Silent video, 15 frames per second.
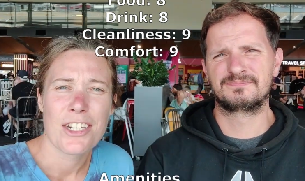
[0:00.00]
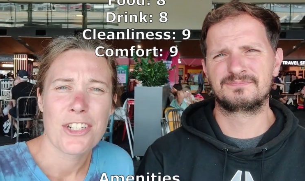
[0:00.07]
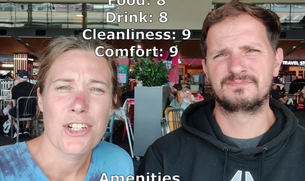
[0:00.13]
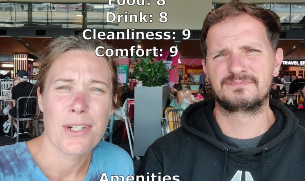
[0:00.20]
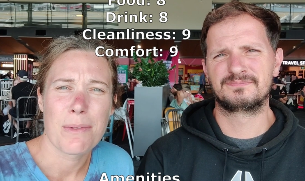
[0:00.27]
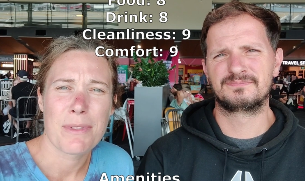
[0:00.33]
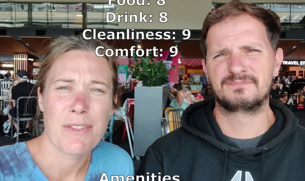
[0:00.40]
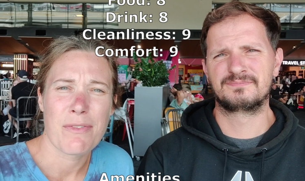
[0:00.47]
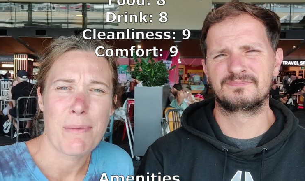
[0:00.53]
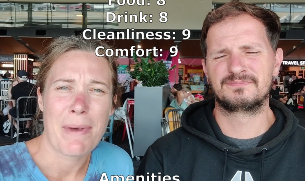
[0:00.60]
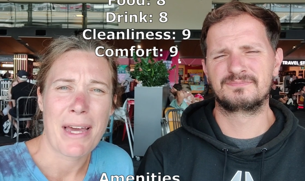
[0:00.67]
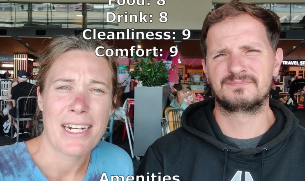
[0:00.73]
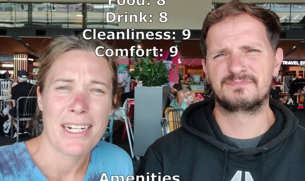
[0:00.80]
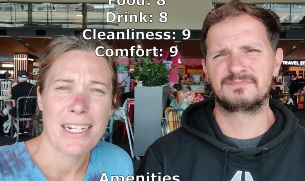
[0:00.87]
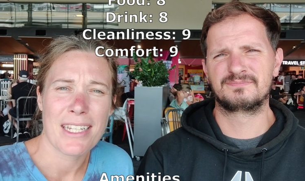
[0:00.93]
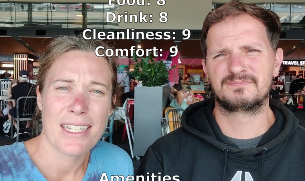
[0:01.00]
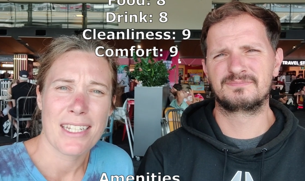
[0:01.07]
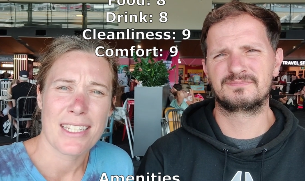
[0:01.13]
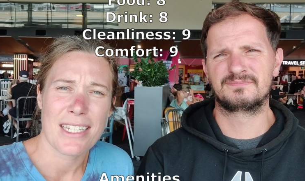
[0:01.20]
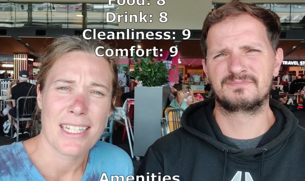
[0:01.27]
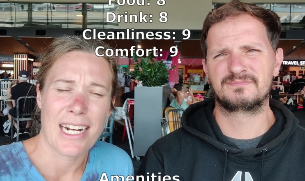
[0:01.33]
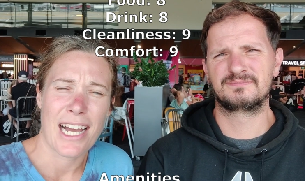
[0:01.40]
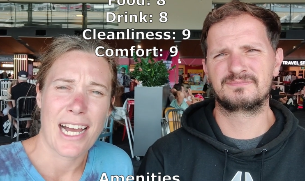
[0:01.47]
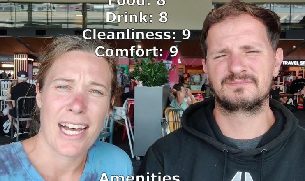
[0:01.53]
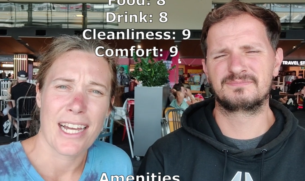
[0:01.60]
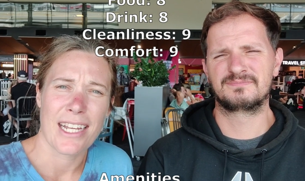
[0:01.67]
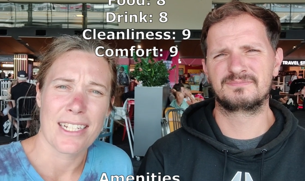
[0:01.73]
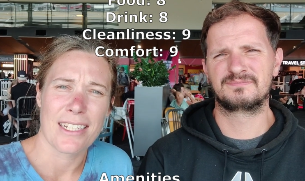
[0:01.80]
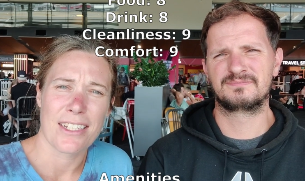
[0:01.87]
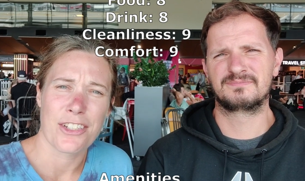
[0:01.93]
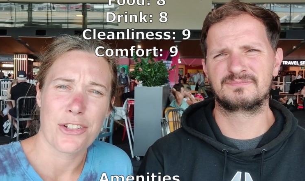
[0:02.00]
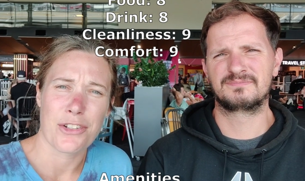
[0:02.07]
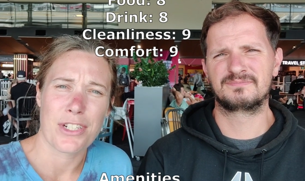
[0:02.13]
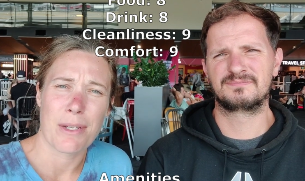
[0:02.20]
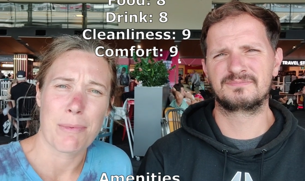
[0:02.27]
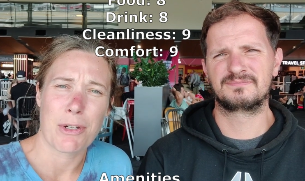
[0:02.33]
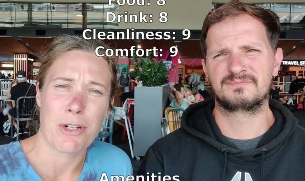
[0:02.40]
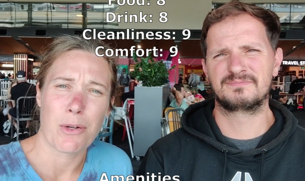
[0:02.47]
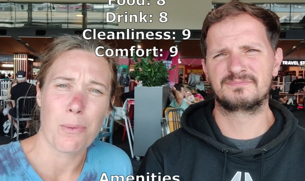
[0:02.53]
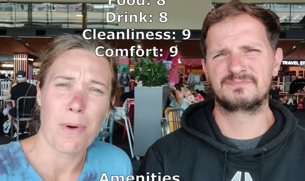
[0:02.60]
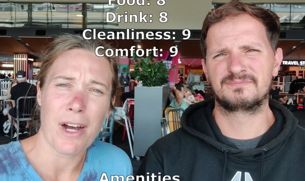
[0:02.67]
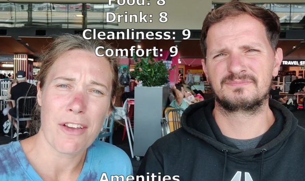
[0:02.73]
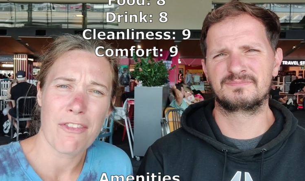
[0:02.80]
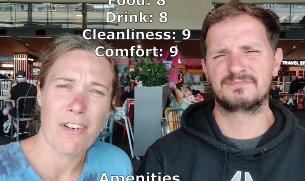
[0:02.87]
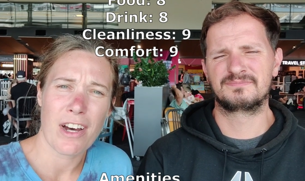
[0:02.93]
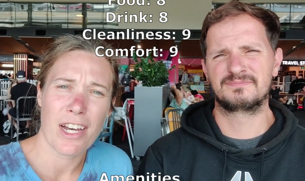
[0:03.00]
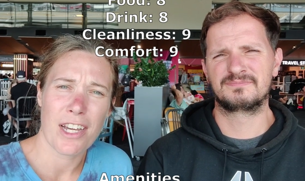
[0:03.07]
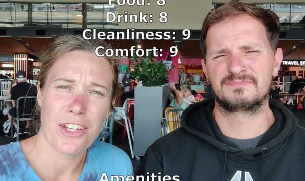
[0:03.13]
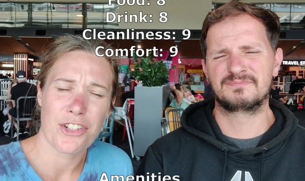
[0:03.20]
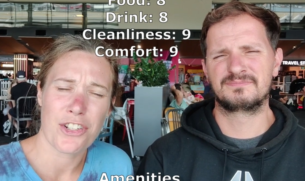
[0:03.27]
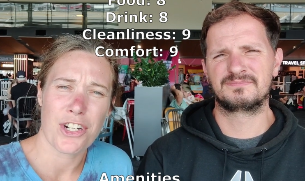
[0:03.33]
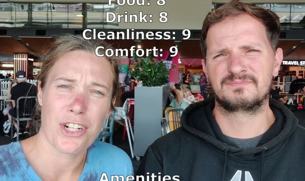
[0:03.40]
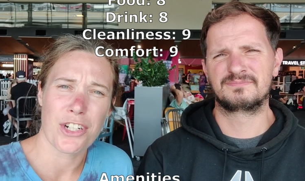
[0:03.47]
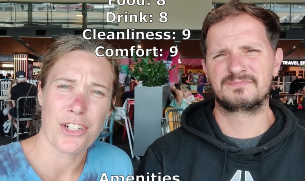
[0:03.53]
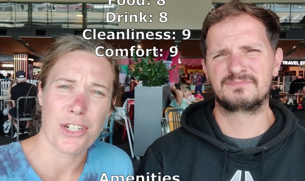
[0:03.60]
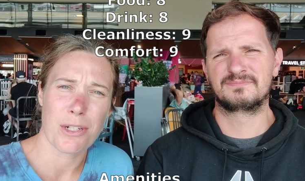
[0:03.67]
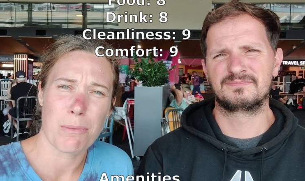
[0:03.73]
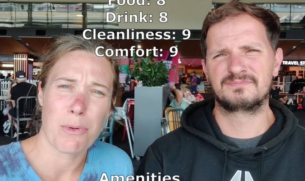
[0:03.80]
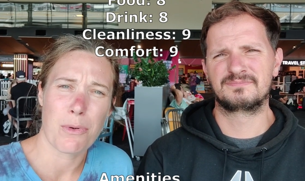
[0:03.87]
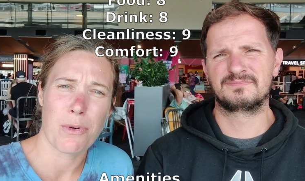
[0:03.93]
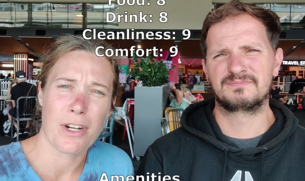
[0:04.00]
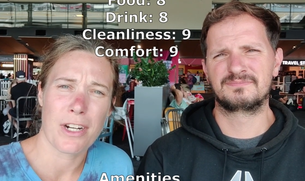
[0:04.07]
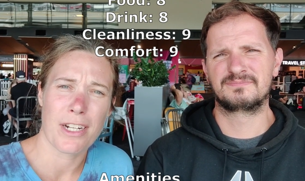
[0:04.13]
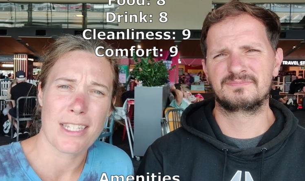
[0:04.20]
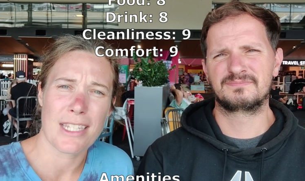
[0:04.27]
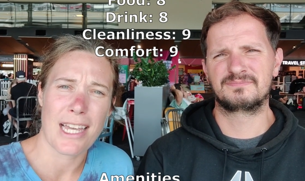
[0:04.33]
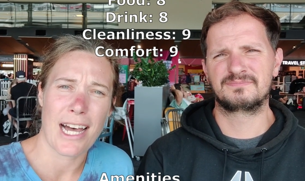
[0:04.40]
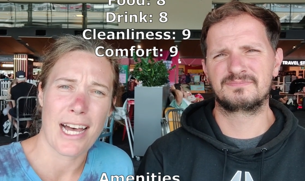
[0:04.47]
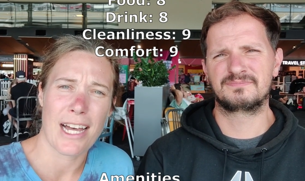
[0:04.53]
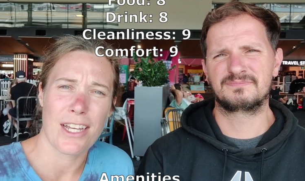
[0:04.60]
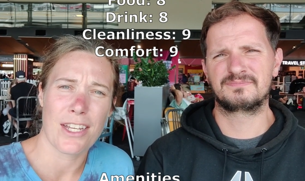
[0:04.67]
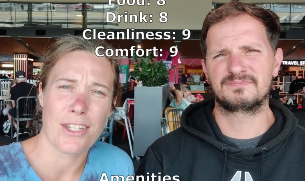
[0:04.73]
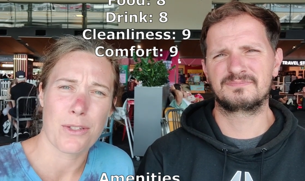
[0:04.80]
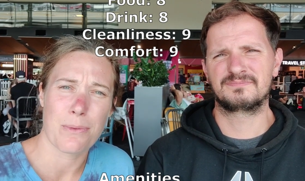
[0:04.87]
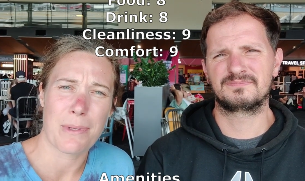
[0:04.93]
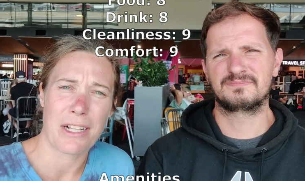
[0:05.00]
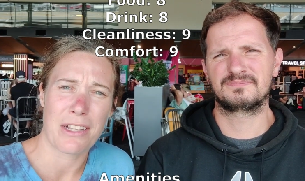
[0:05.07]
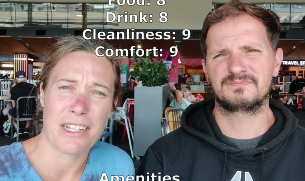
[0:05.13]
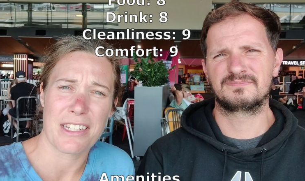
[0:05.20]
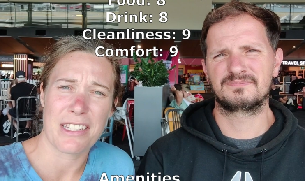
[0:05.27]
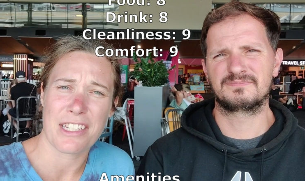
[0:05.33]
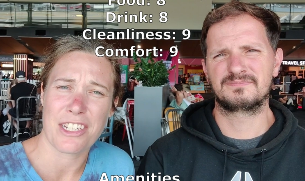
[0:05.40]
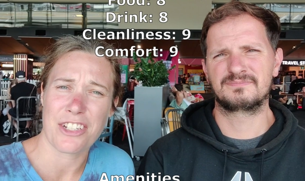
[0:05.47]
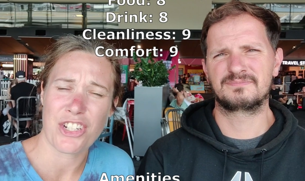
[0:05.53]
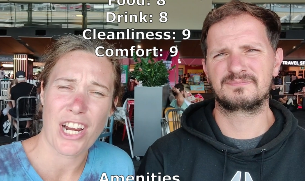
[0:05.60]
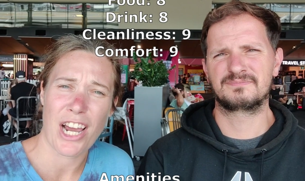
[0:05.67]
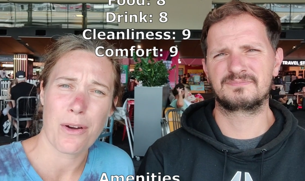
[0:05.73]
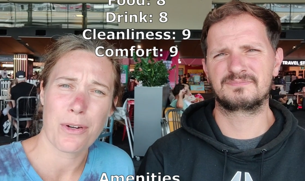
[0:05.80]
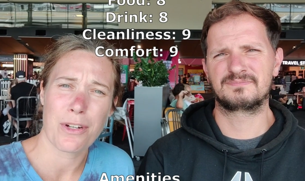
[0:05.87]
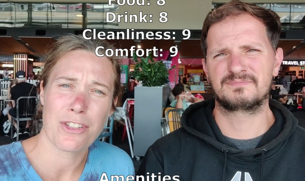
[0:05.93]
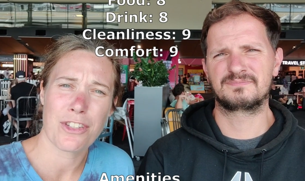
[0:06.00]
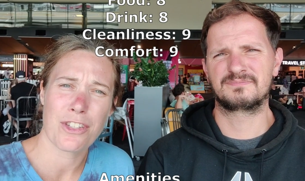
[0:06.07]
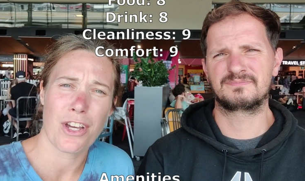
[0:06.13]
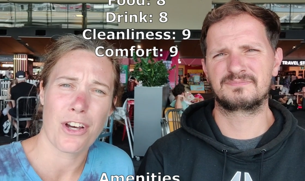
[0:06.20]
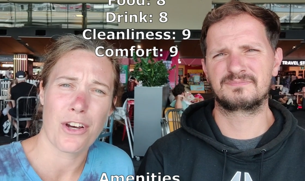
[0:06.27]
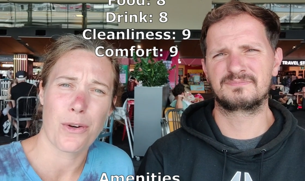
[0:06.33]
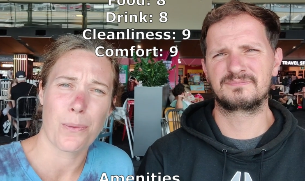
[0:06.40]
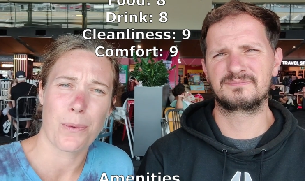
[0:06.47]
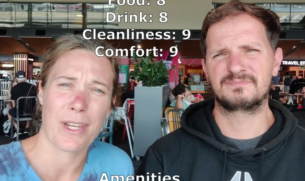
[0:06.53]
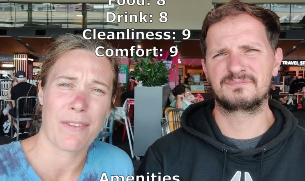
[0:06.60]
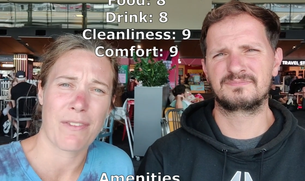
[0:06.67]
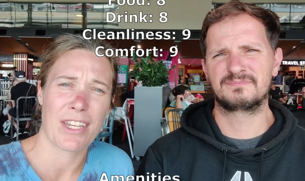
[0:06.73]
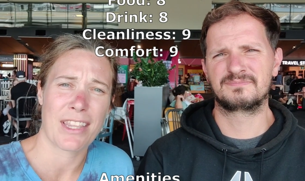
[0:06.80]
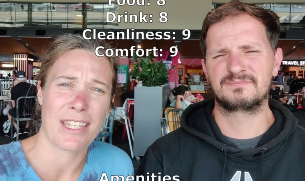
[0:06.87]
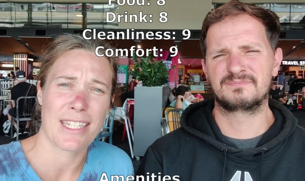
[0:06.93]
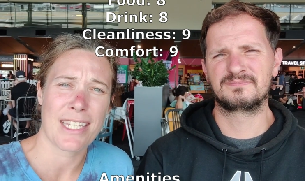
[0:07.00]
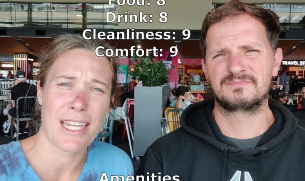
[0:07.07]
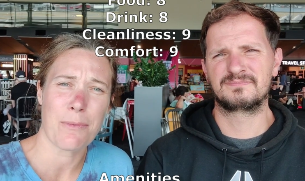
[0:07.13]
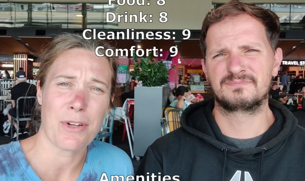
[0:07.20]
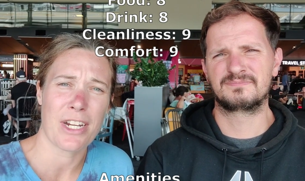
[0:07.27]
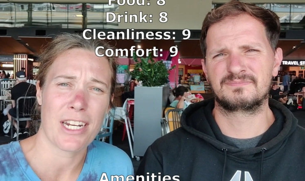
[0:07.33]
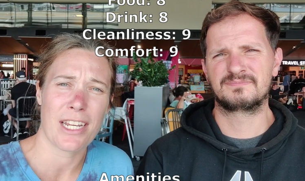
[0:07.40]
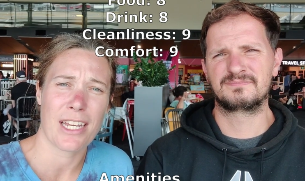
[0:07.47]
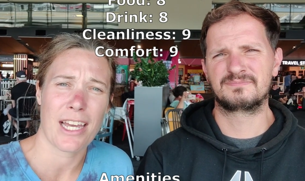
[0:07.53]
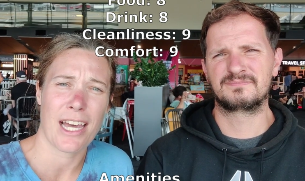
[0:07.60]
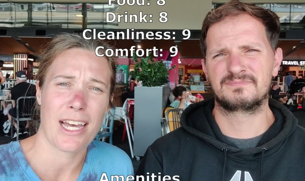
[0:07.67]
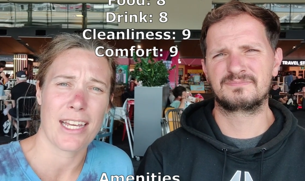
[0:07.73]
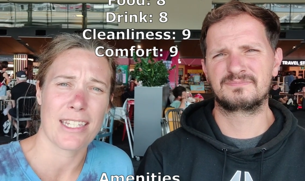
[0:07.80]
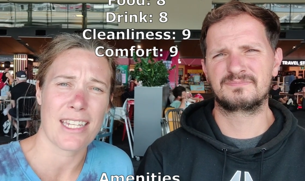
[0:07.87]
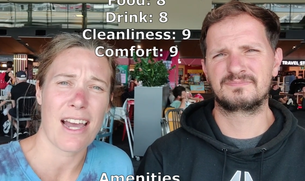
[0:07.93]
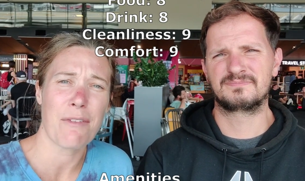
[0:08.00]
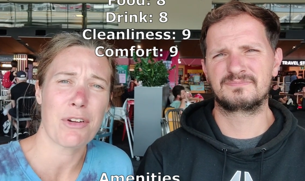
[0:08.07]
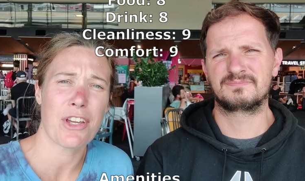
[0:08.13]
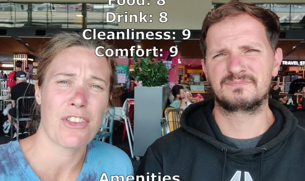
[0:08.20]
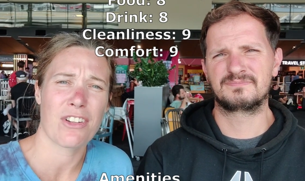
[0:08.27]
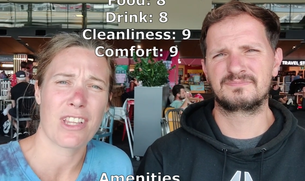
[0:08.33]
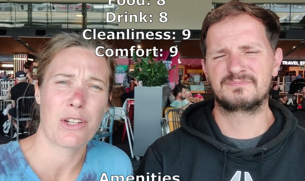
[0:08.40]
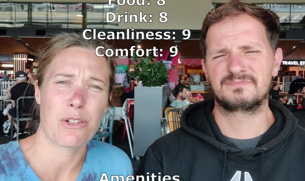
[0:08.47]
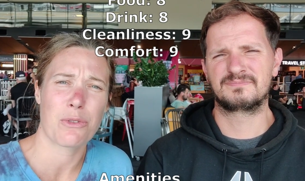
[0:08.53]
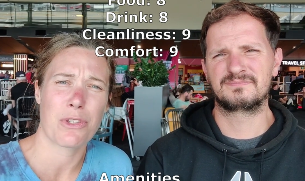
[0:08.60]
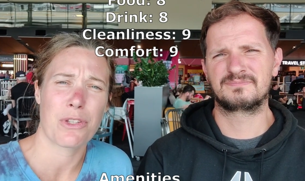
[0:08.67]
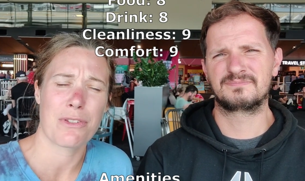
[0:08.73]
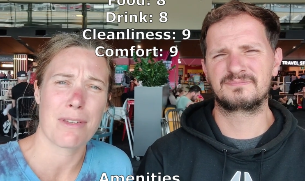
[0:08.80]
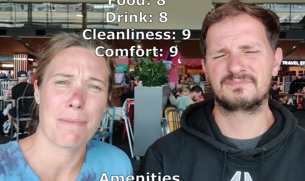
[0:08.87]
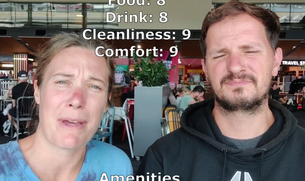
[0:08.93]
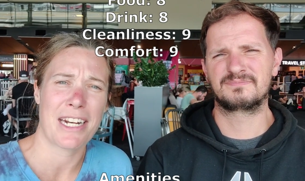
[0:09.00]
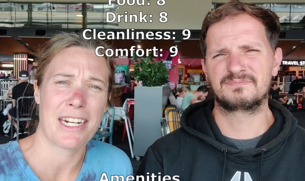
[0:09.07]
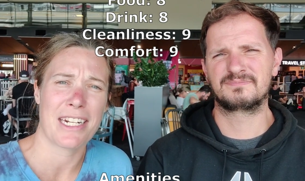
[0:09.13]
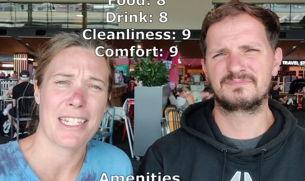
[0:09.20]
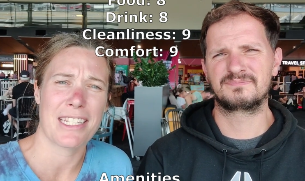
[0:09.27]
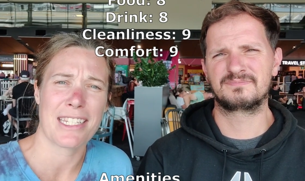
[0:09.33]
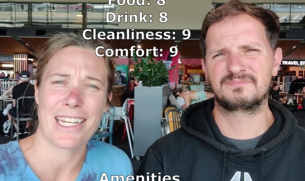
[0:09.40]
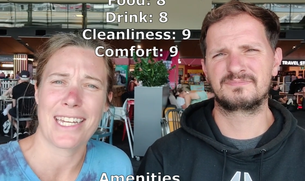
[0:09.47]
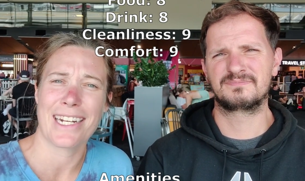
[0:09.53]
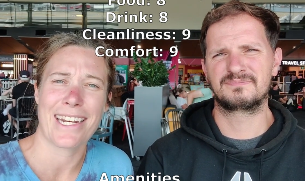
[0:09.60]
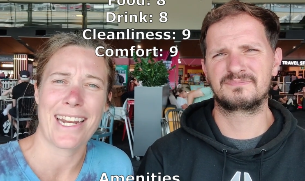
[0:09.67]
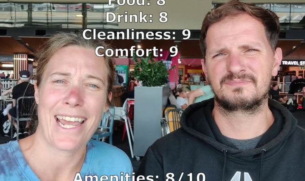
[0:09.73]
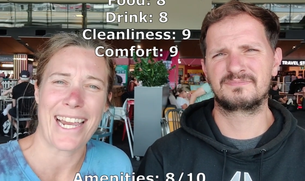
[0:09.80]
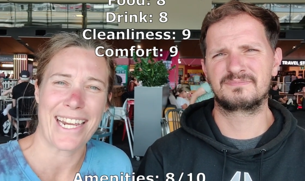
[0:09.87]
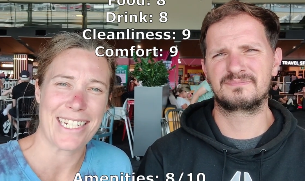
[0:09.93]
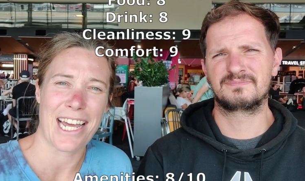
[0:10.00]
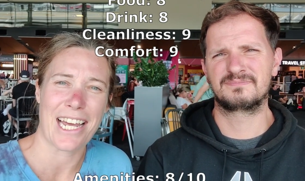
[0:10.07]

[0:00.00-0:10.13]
Speaker 1: In terms of amenities, it had your typical Wi-Fi, charging ports, as well as a shower, so we're giving it the same rating as every other lounge with those amenities, an 8